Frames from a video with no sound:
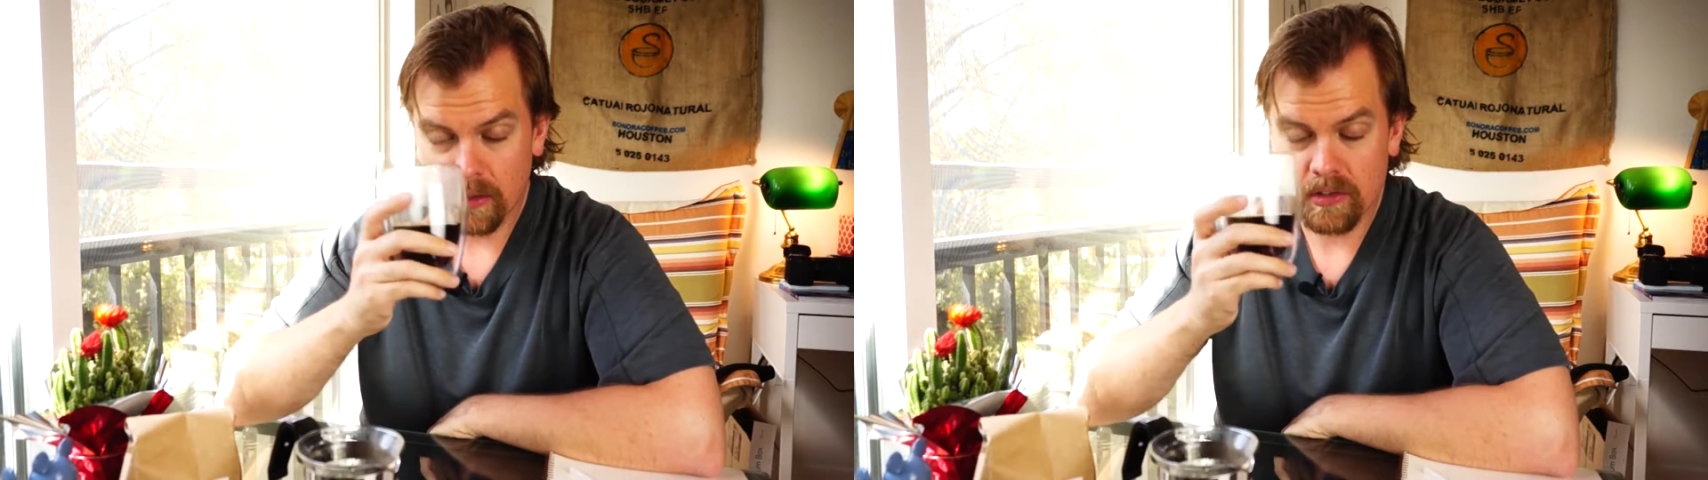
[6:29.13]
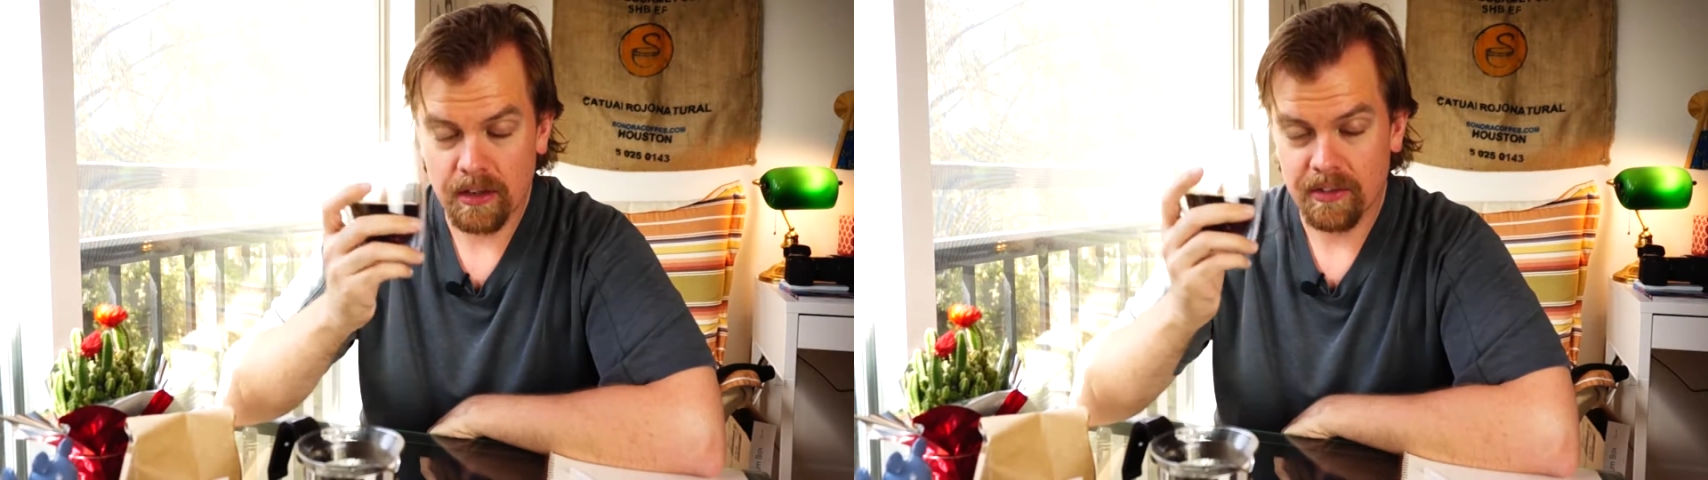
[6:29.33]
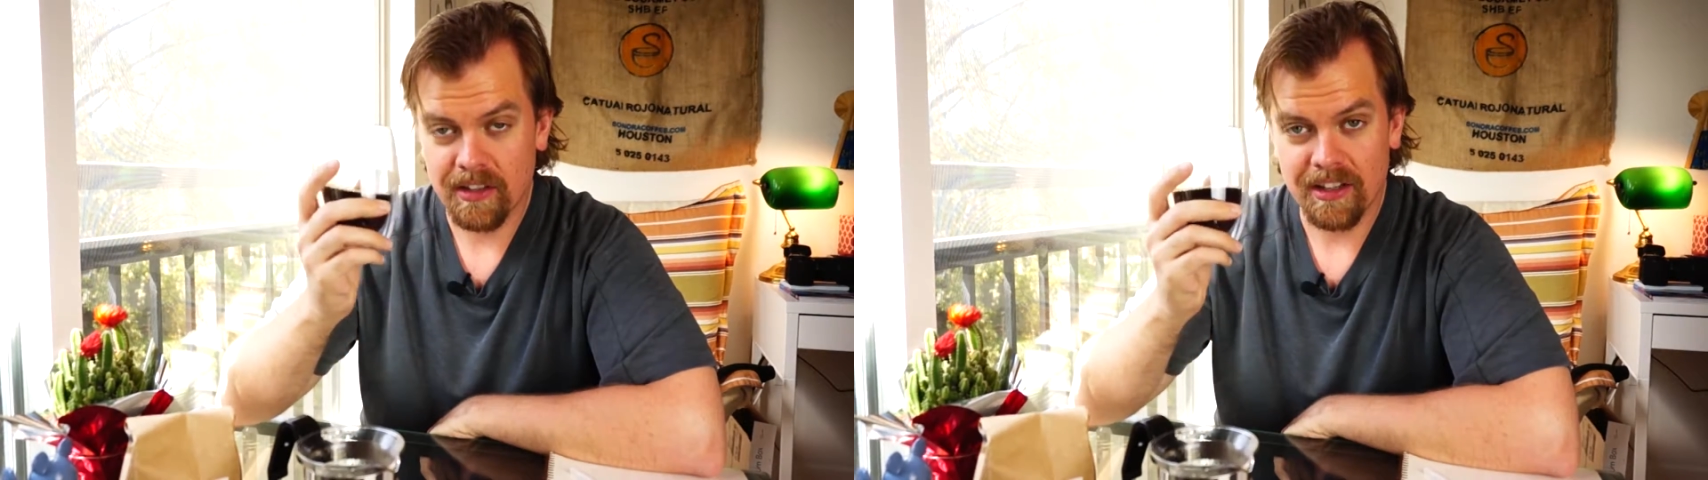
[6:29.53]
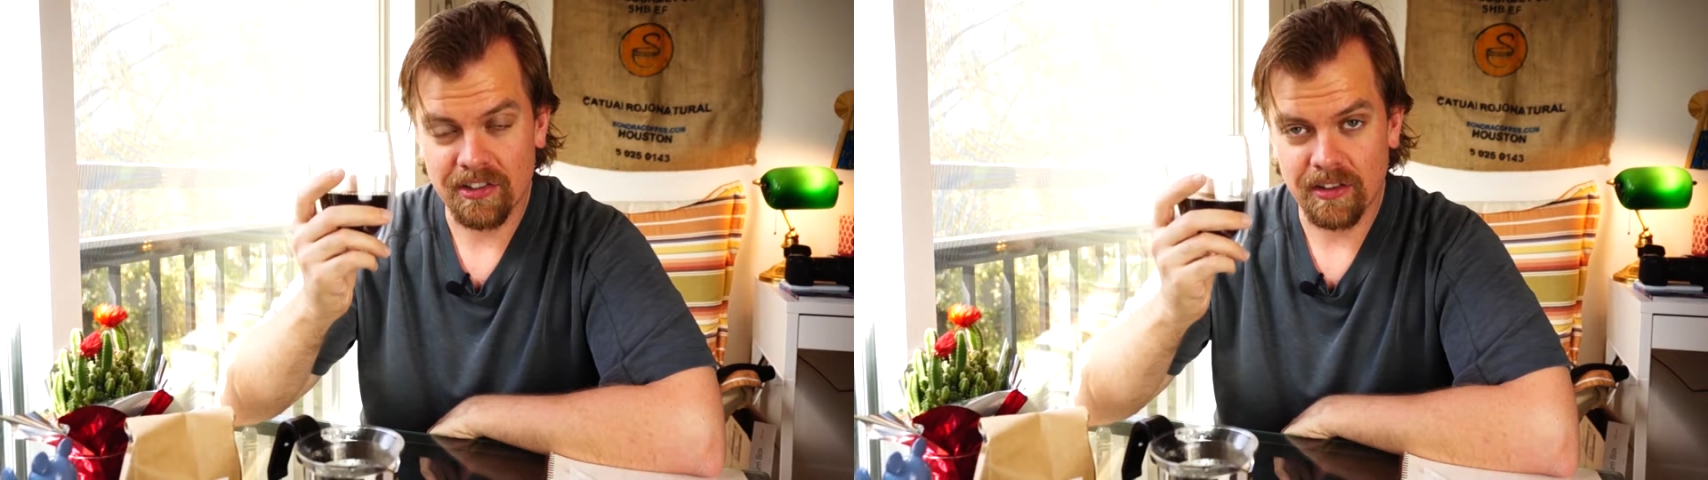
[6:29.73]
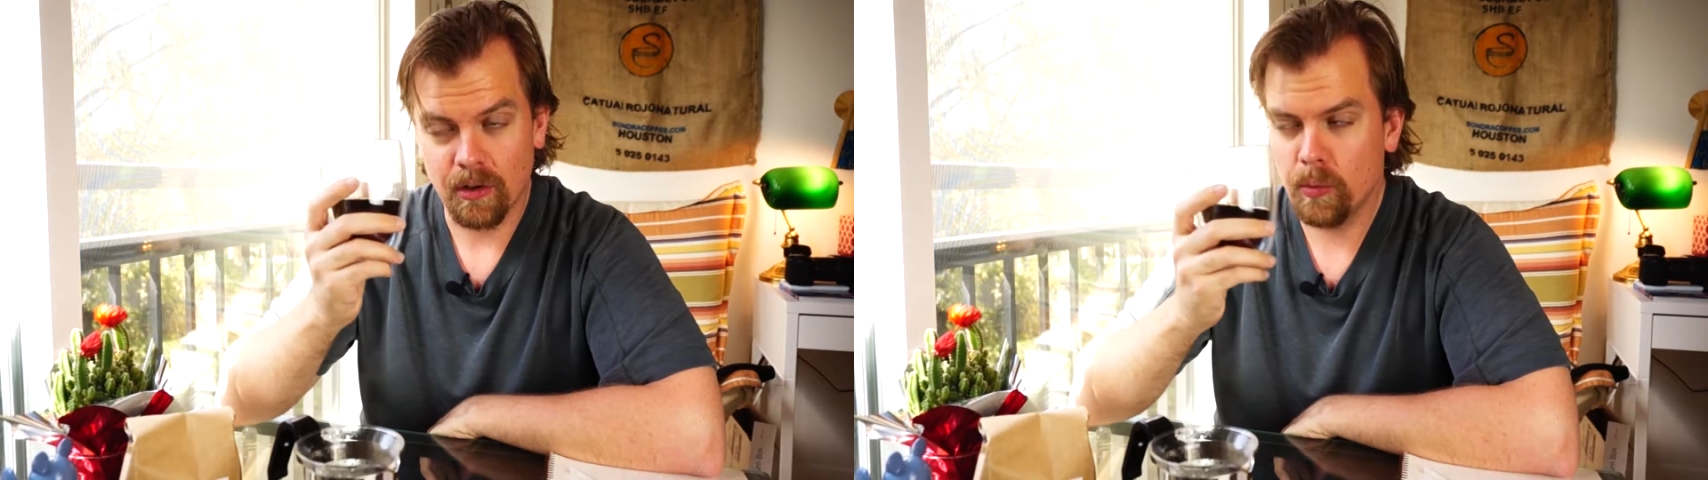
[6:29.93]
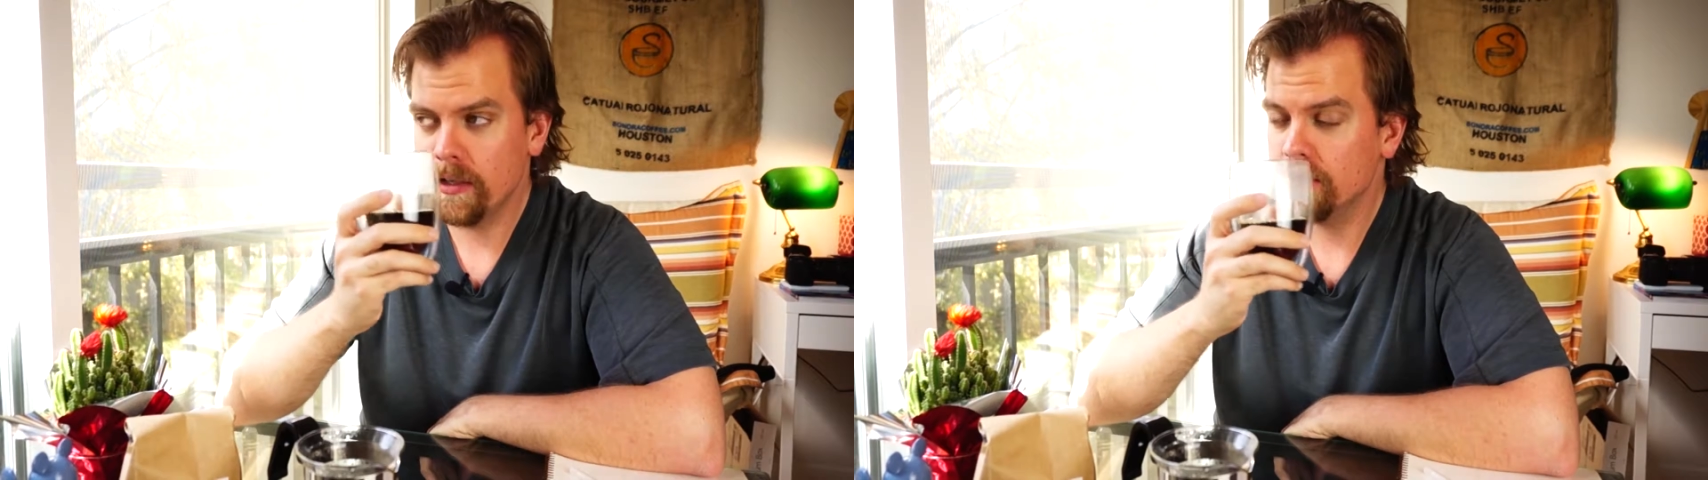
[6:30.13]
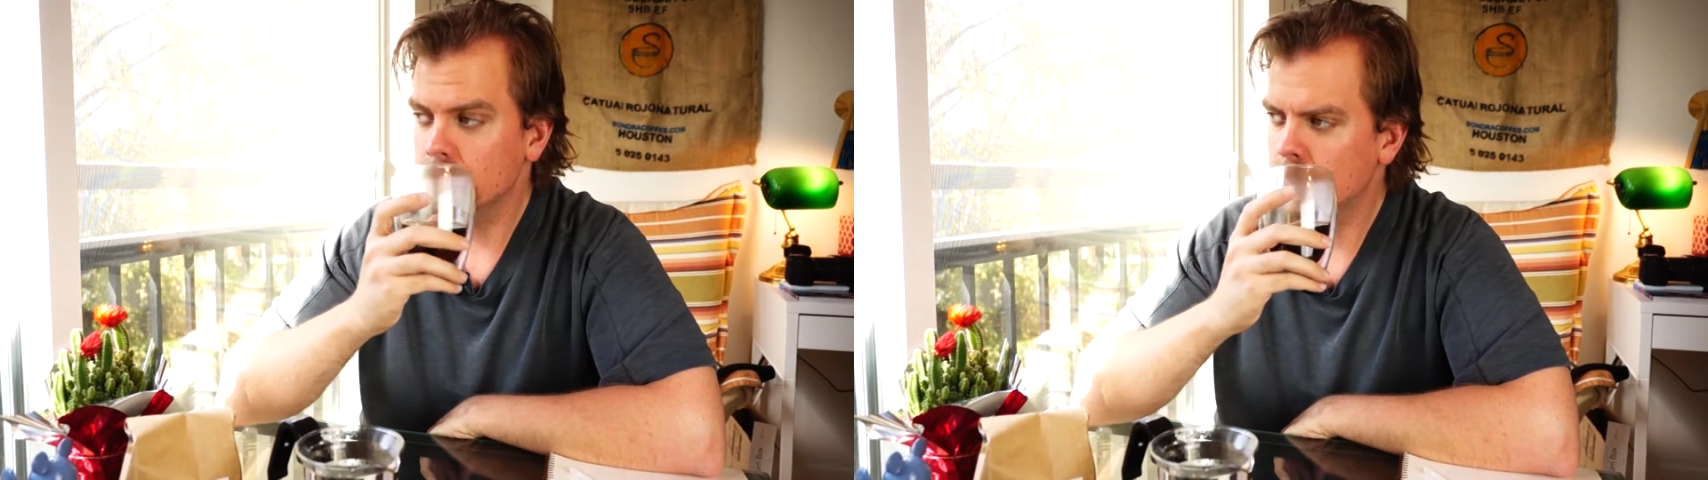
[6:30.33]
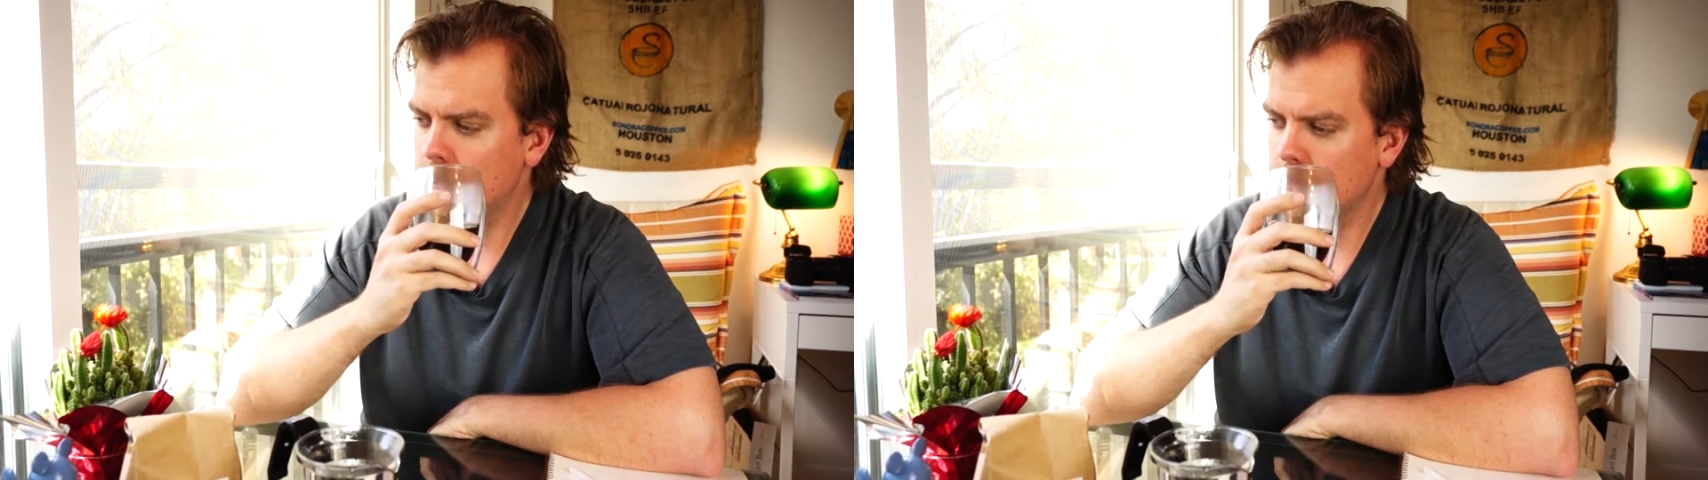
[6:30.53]
let's have a taste. And oh wait,
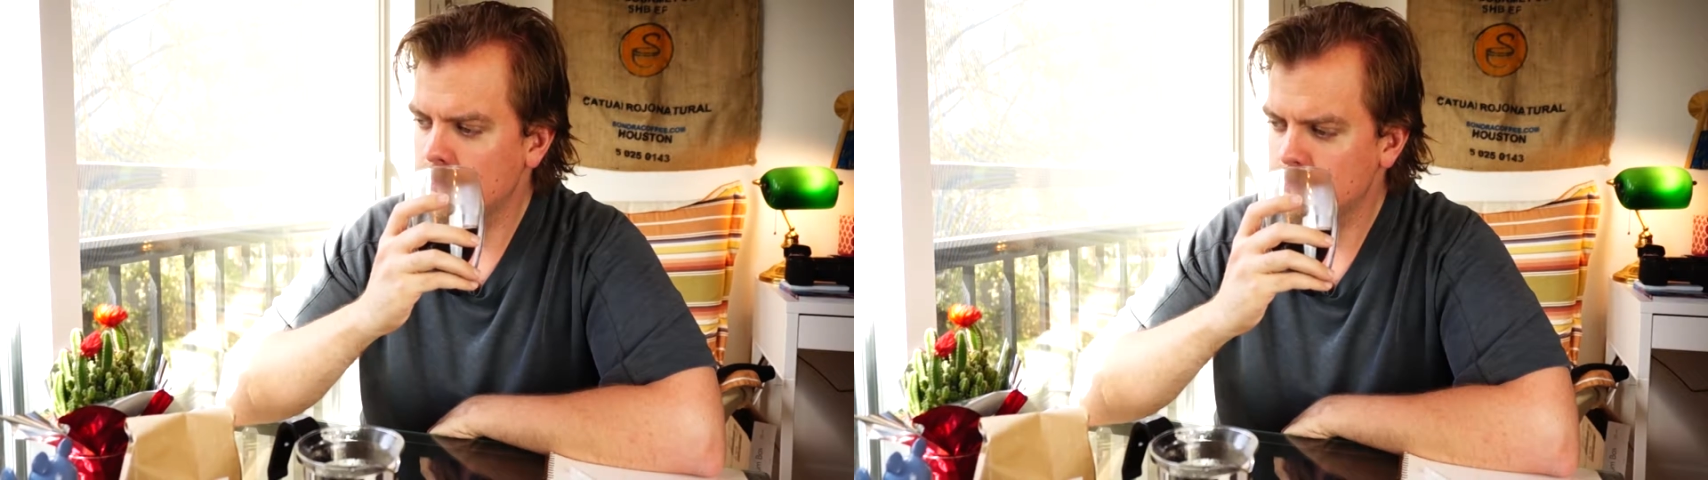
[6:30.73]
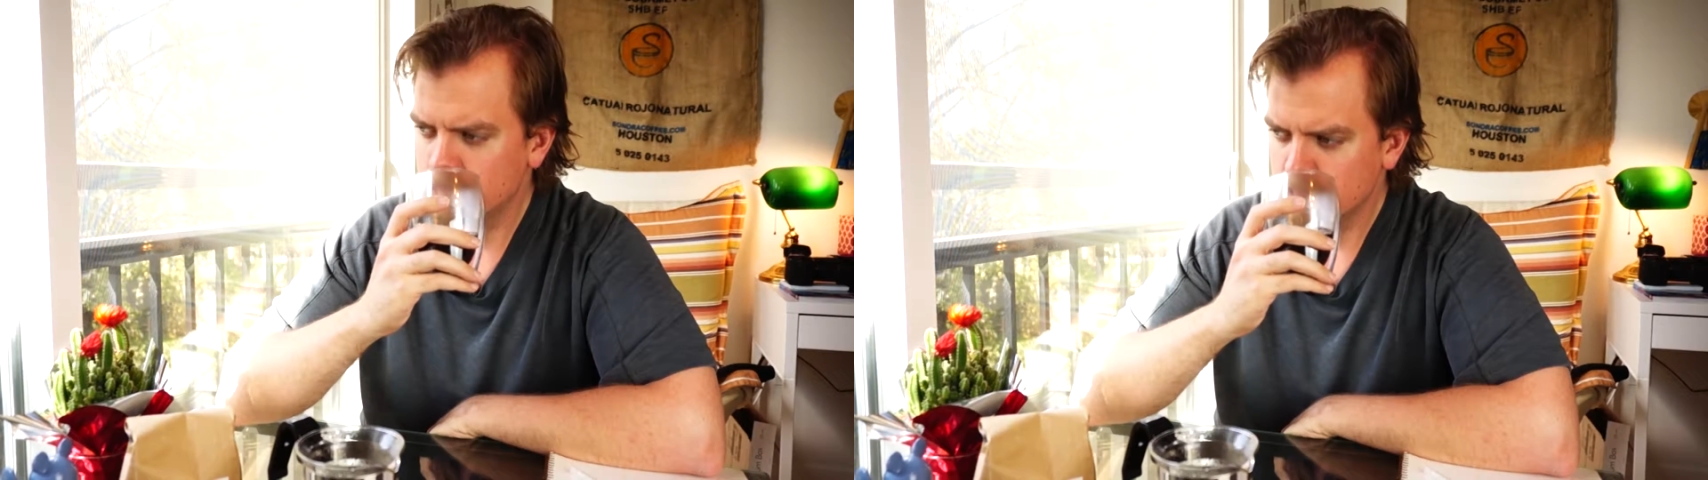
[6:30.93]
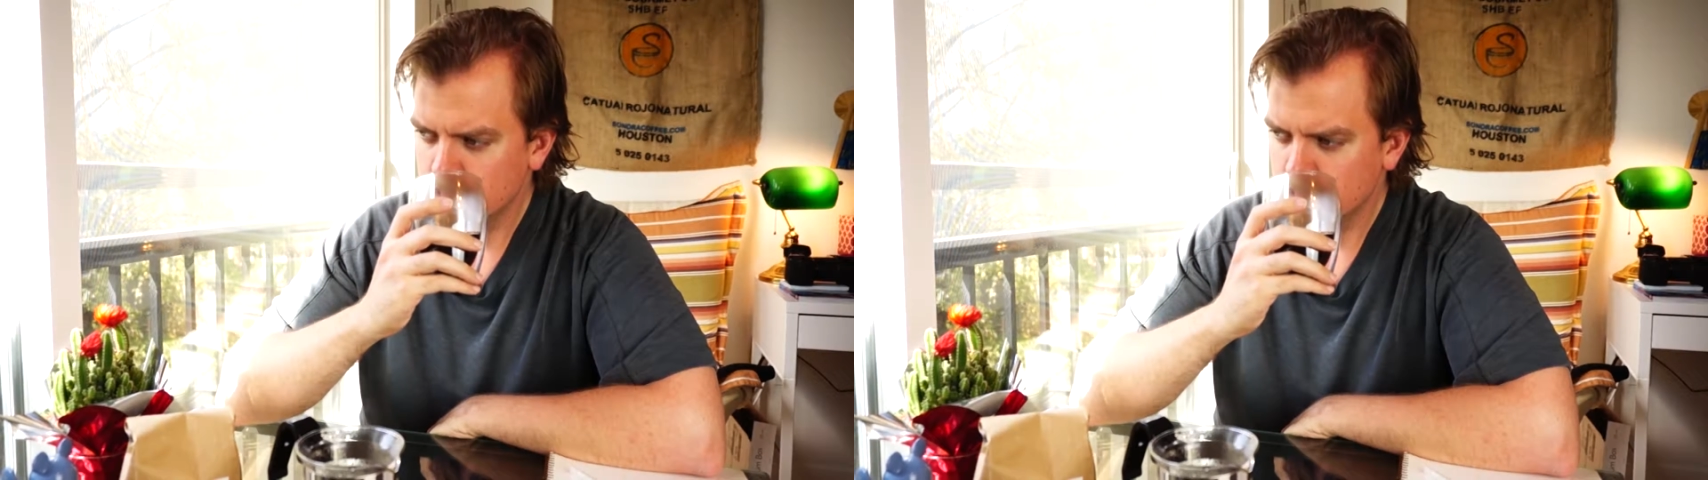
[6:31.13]
oh.